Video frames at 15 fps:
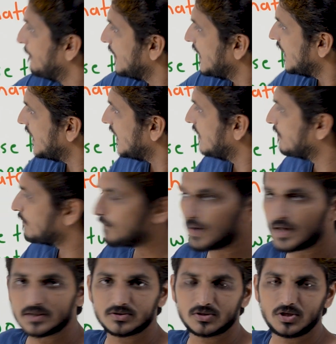P
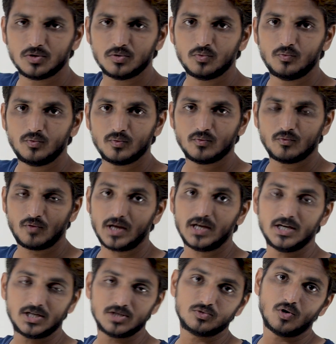implies Q
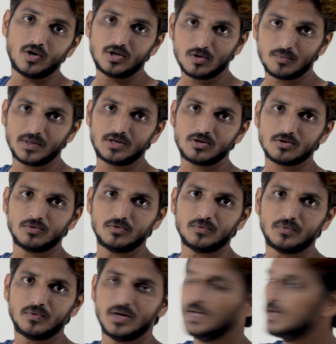when it is going to be
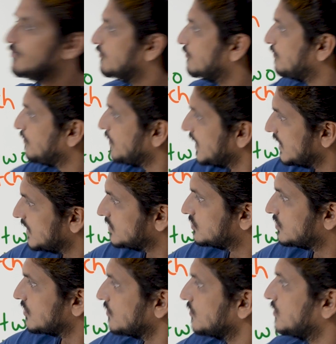true. If P
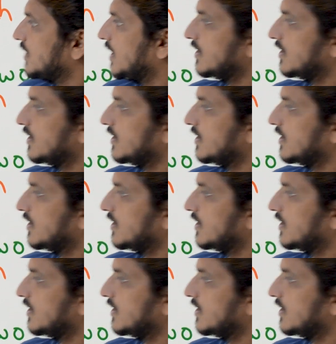is true,